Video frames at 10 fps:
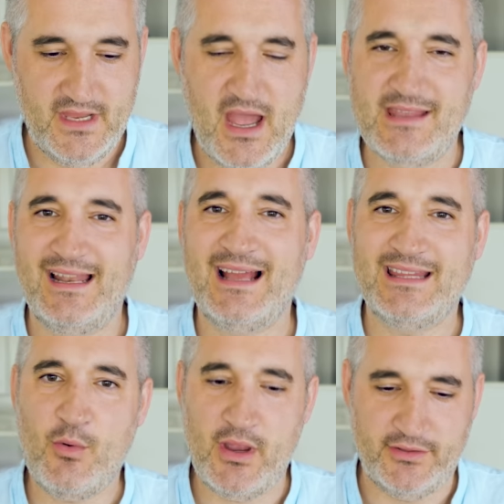Nice, I like
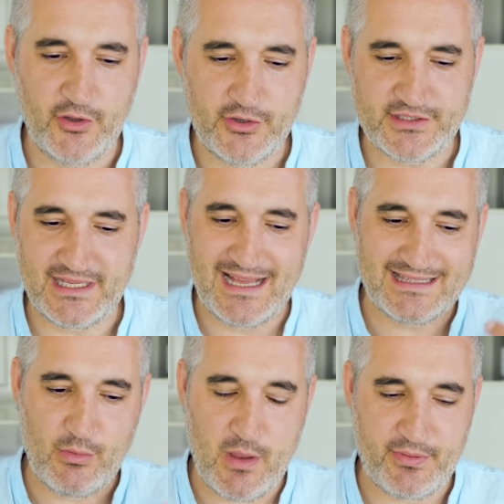the way it tosses. I
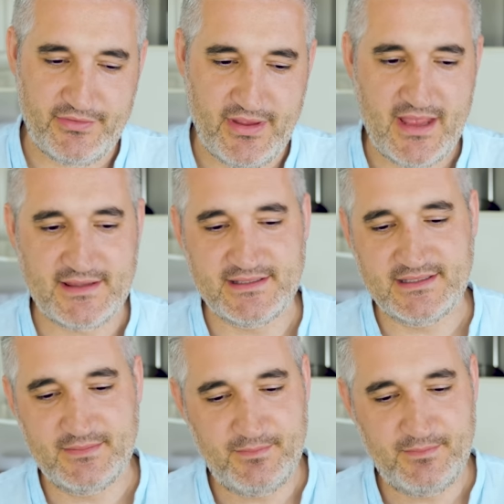like the way it presents.